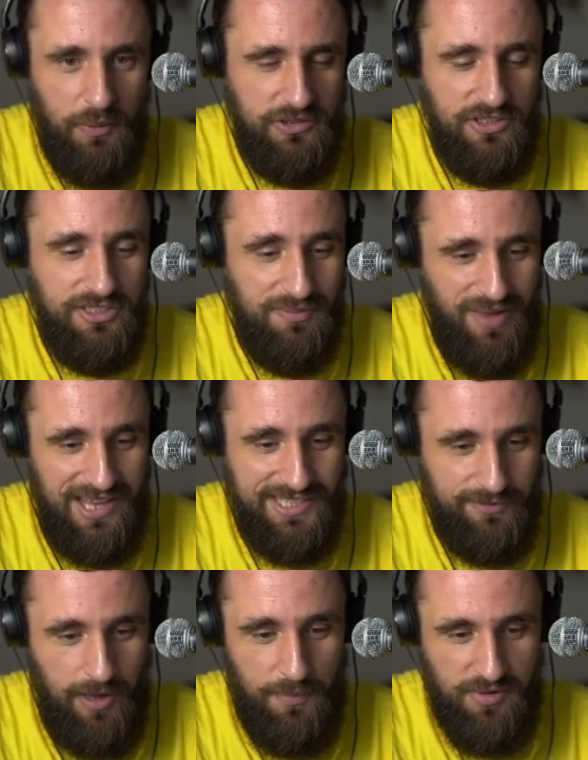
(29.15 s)
just a
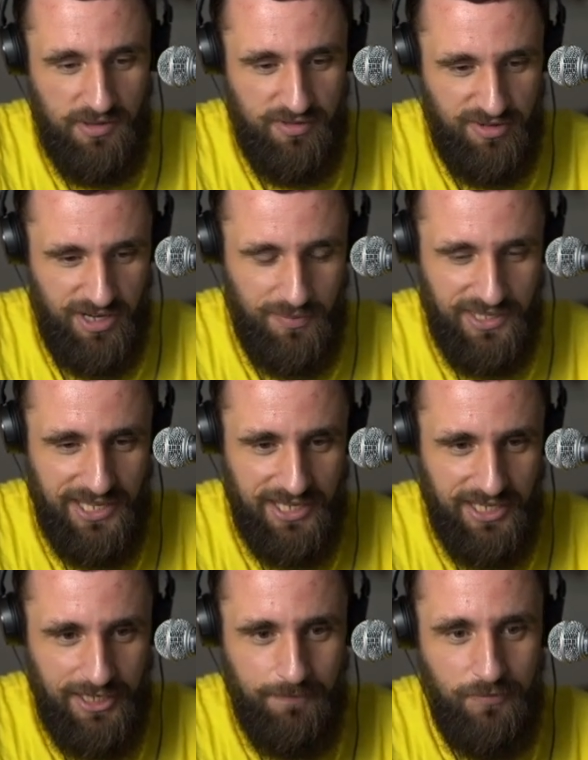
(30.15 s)
massive op from the very
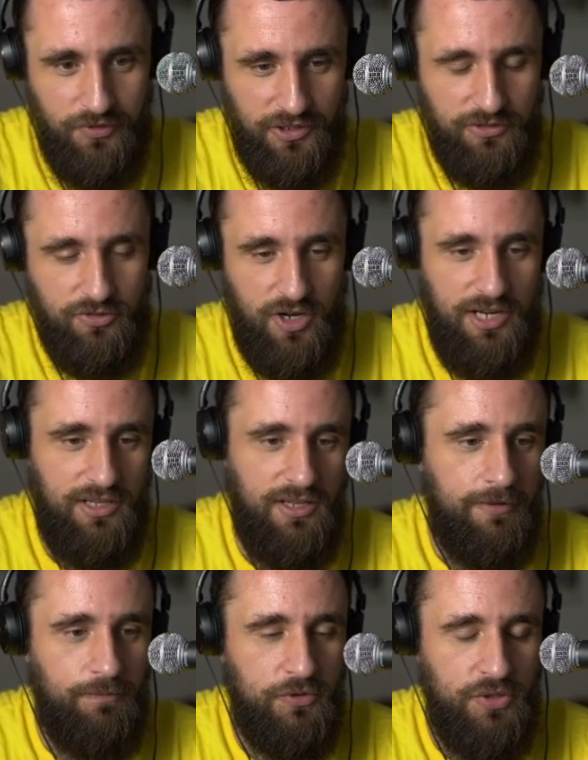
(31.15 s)
beginning to try to
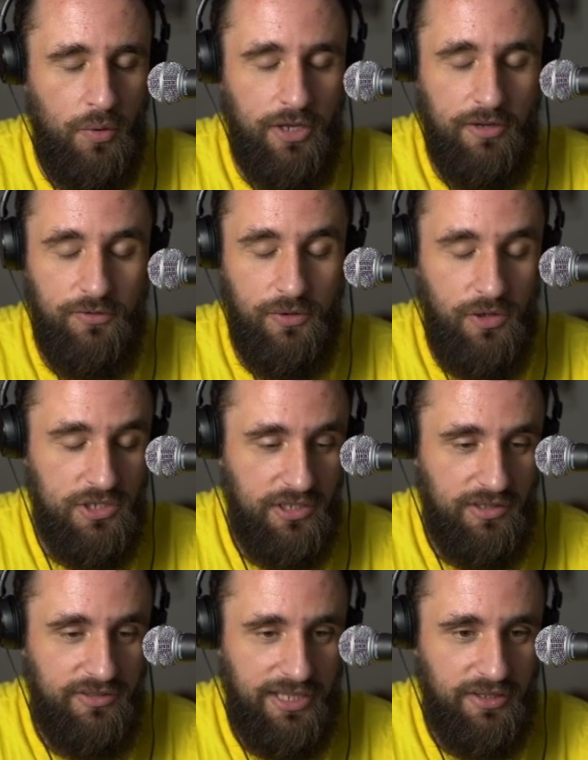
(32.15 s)
sow confusion
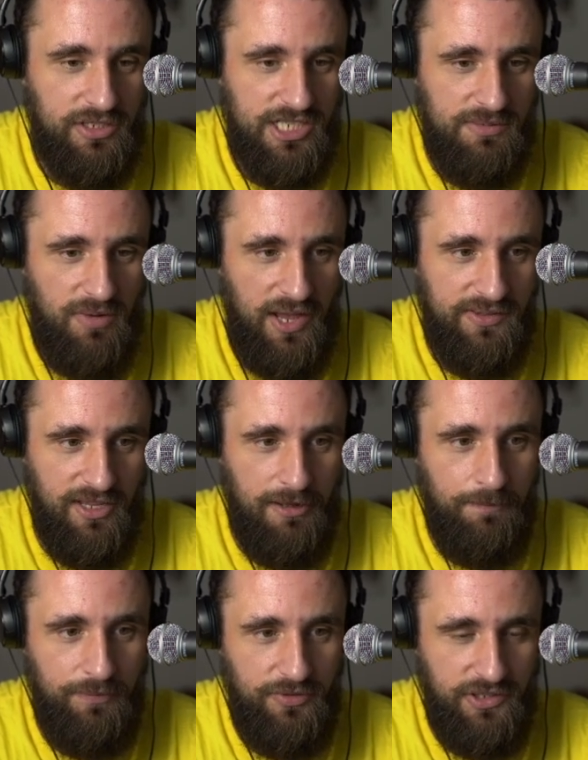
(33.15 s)
and delegitimize
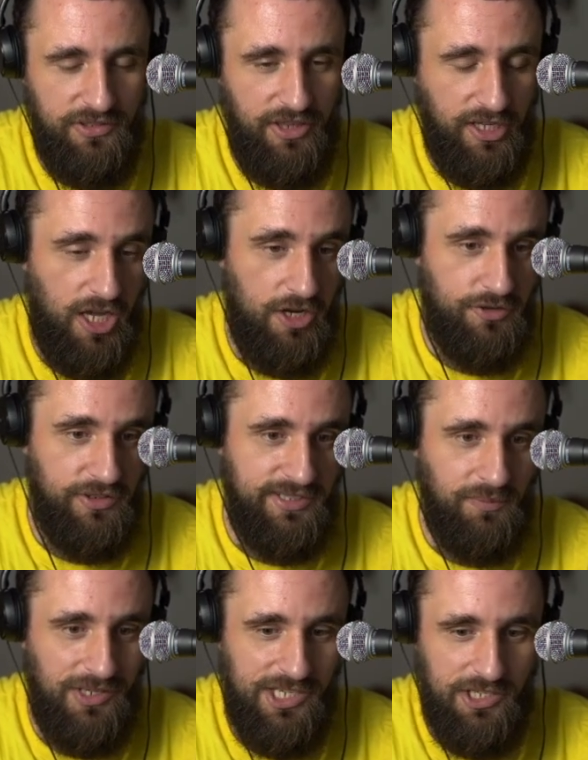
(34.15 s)
the countries
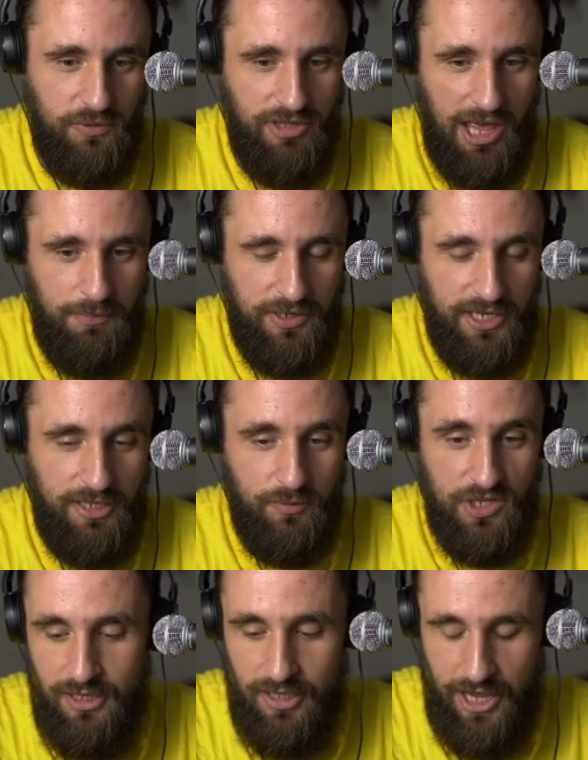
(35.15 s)
in which this was happening,
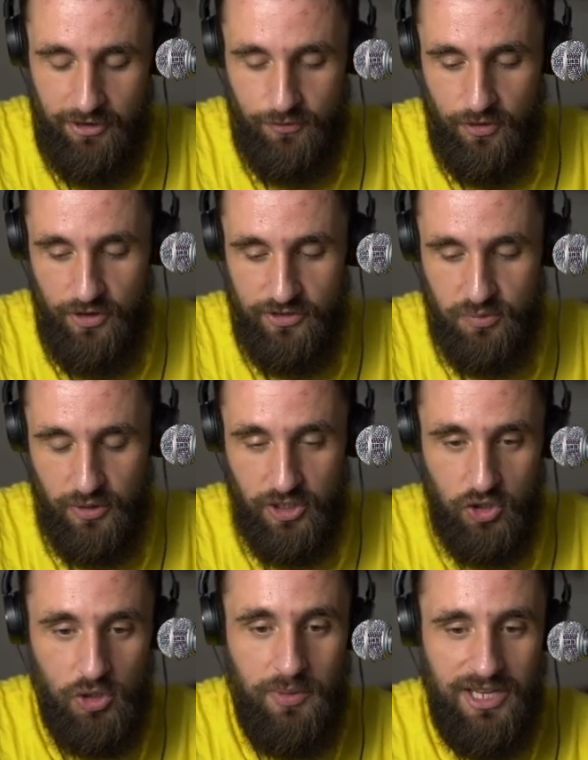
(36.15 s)
which at first were
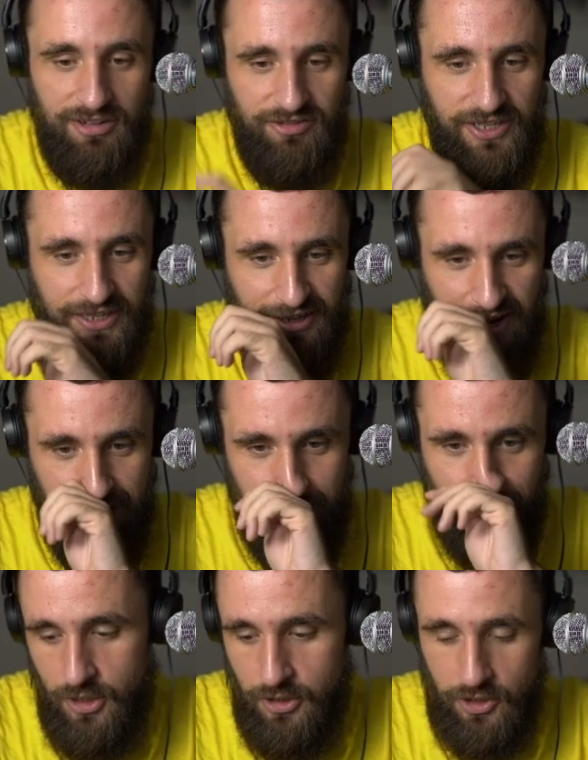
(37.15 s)
Cuba and
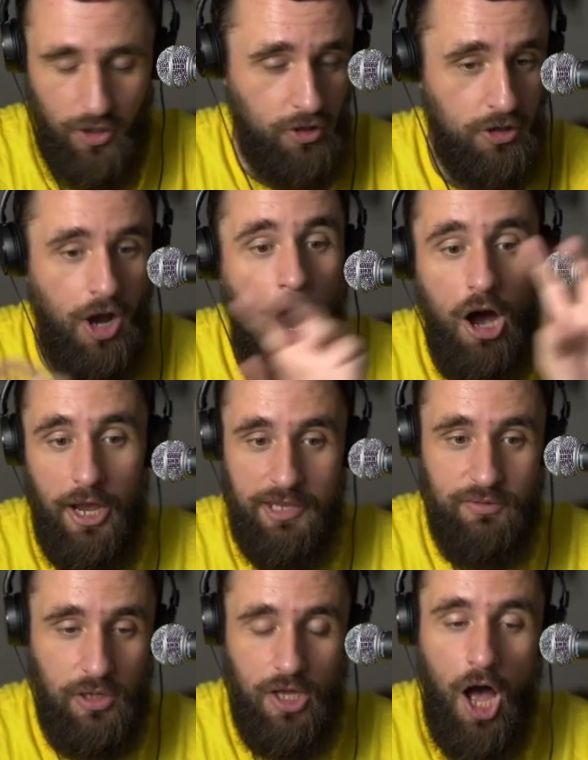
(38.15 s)
Vietnam, you know,
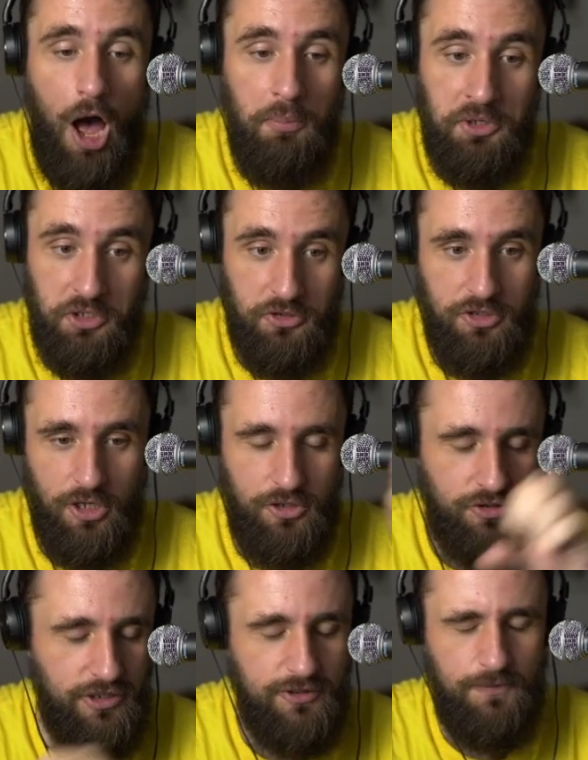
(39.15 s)
evil communist
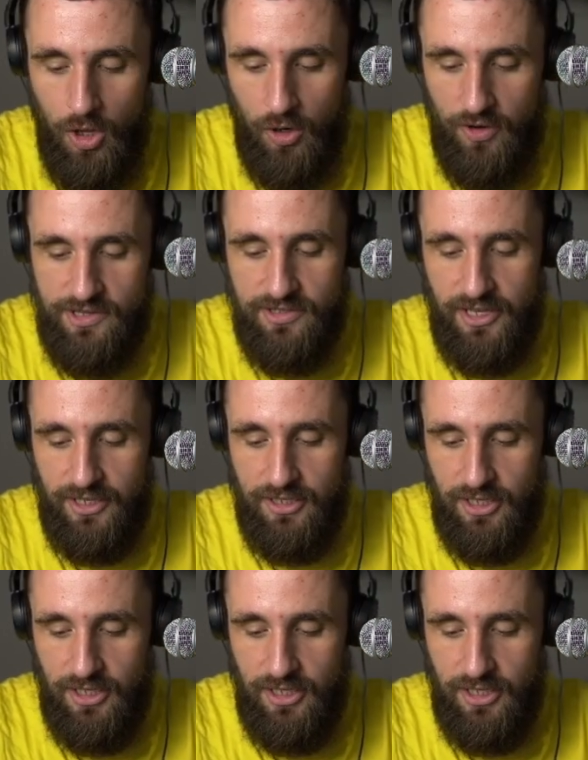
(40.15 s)
countries. Or it's like